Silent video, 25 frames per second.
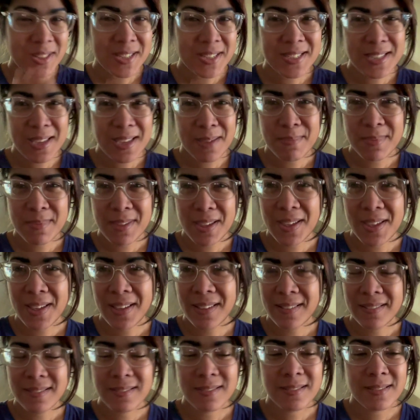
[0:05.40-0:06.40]
the same thing?
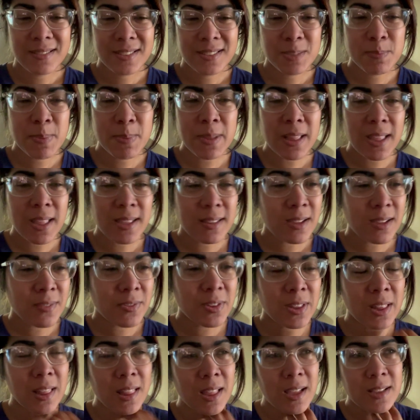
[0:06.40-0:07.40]
It's been like that
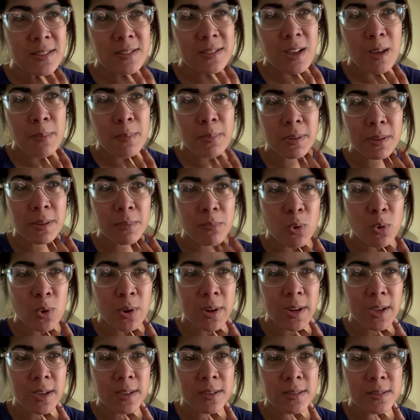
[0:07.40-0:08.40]
for the last couple of
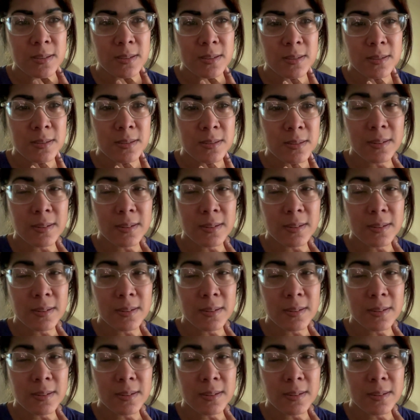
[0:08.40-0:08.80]
mornings.